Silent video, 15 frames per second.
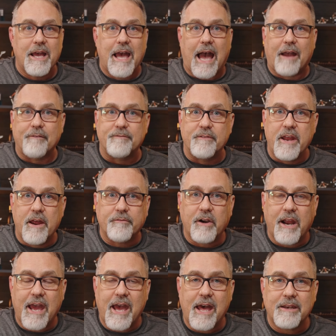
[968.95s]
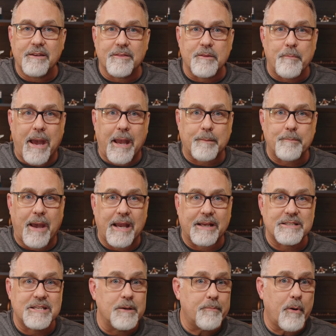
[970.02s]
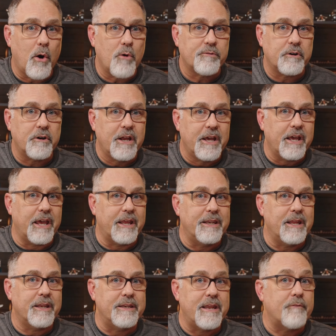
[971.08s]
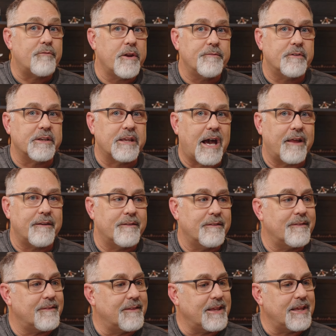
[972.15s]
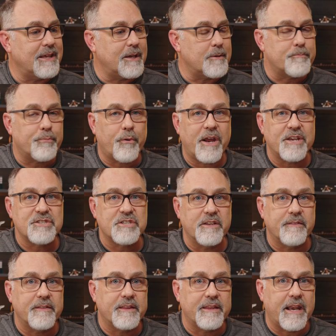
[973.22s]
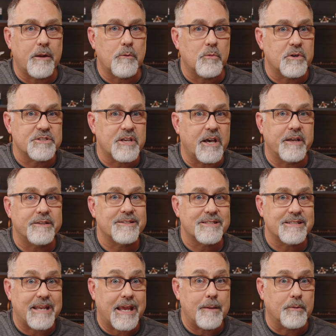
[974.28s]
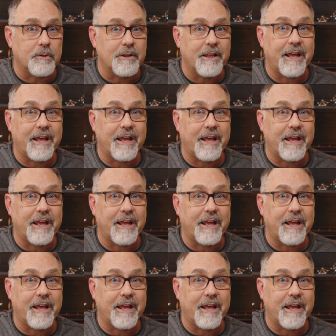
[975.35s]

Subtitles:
I've never had the backpack tip over and never even gotten the impression that it was unstable,